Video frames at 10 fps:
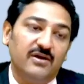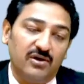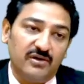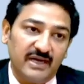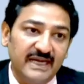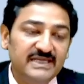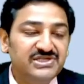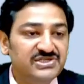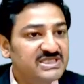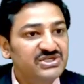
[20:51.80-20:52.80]
or IT
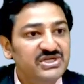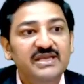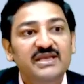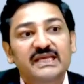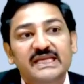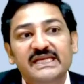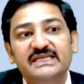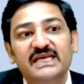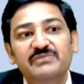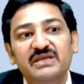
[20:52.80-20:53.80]
industry,
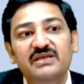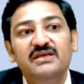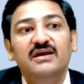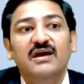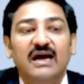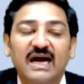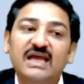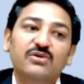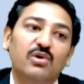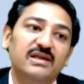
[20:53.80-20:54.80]
it can be
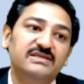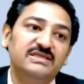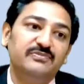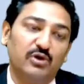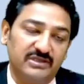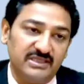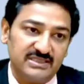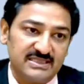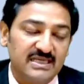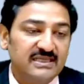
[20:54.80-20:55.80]
high quality
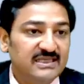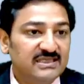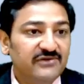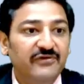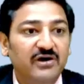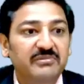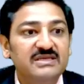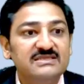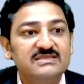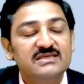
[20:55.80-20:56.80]
products that the firm
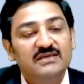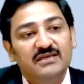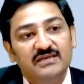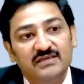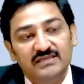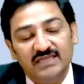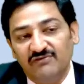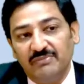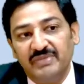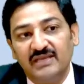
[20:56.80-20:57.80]
is
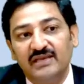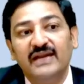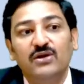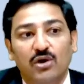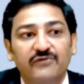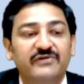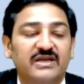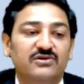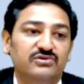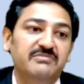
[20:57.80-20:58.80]
developing and
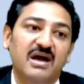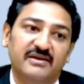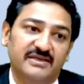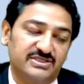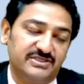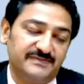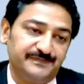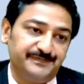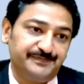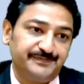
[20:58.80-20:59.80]
offering to the market.
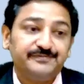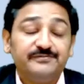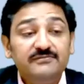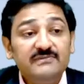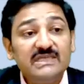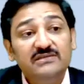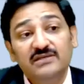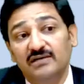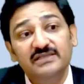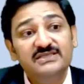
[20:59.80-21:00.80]

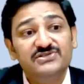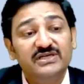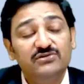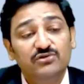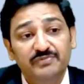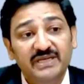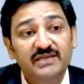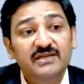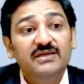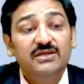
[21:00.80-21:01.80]
The other strength could
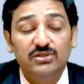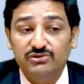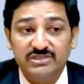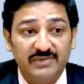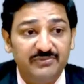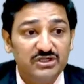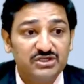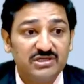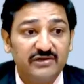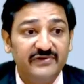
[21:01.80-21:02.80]
be good
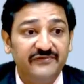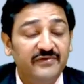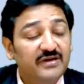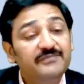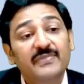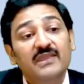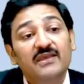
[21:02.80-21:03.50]
reputation of the firm,